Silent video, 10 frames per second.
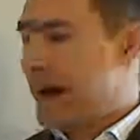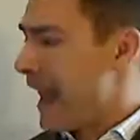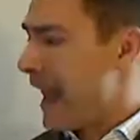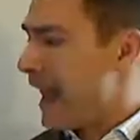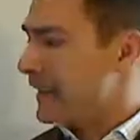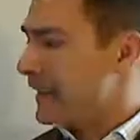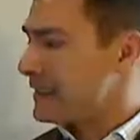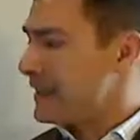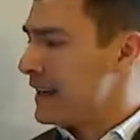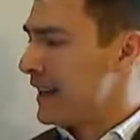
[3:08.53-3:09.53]

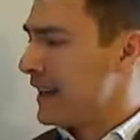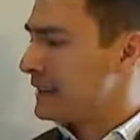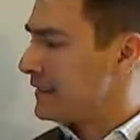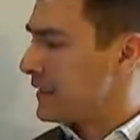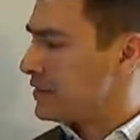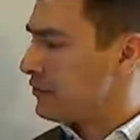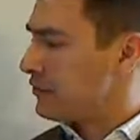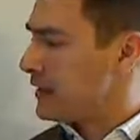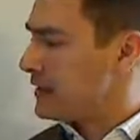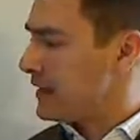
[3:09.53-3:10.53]
hats,
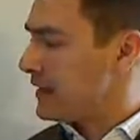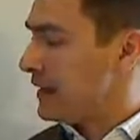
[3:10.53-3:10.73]
accessories,